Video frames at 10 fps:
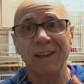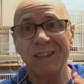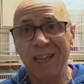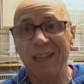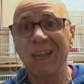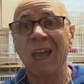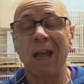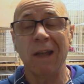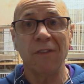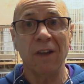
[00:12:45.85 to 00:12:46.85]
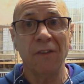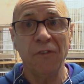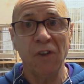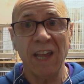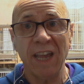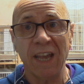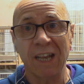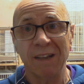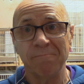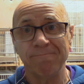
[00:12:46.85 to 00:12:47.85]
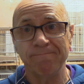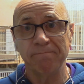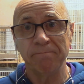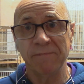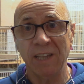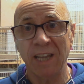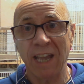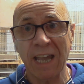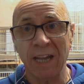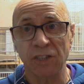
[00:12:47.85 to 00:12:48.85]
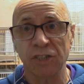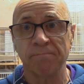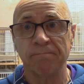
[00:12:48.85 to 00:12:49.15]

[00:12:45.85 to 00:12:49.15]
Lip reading: did have a full egg. Did it hatch?